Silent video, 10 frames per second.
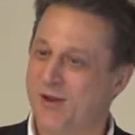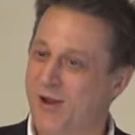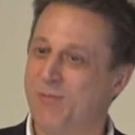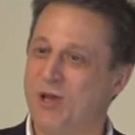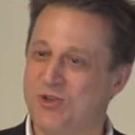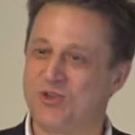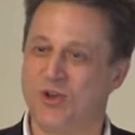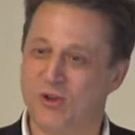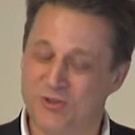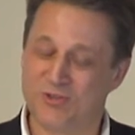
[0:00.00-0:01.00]
and I'm going to
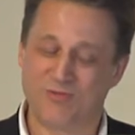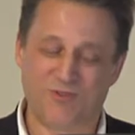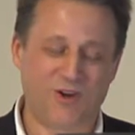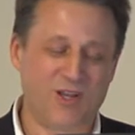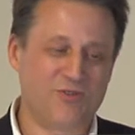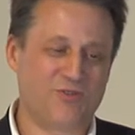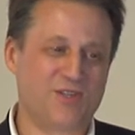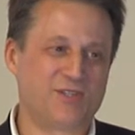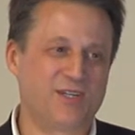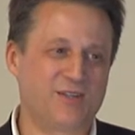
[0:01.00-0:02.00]
show you some very
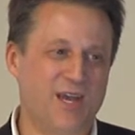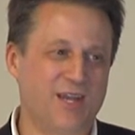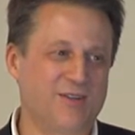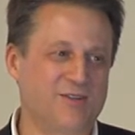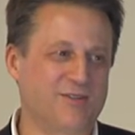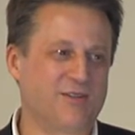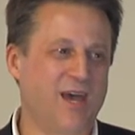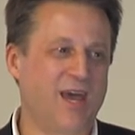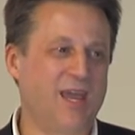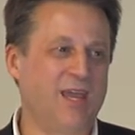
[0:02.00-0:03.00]
interesting data
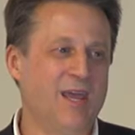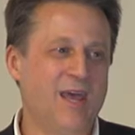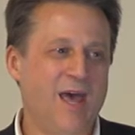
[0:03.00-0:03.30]
today,